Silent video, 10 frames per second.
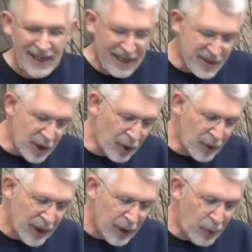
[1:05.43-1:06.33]
And
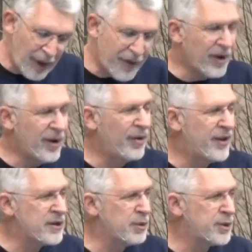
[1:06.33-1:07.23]
so, whether
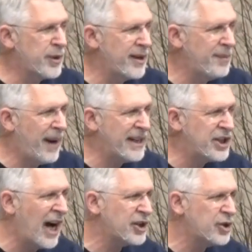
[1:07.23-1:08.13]
this was written by
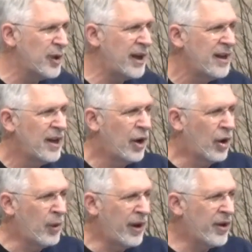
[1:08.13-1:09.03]
Joshua or
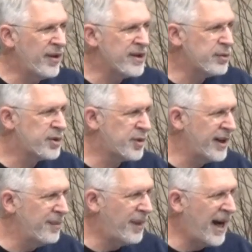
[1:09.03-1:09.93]
whether this was
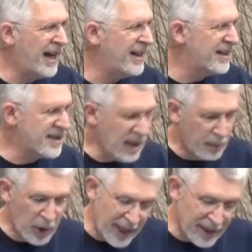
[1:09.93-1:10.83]
written by
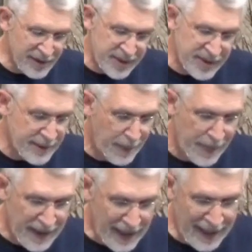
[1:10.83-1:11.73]
someone else,
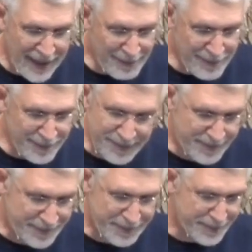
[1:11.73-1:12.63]
um,
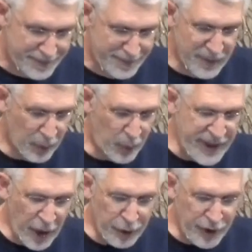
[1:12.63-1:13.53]
we
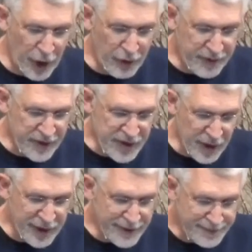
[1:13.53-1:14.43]
don't know for
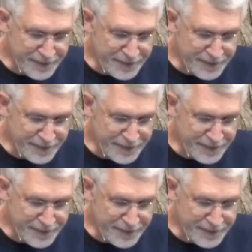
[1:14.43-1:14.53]
certain.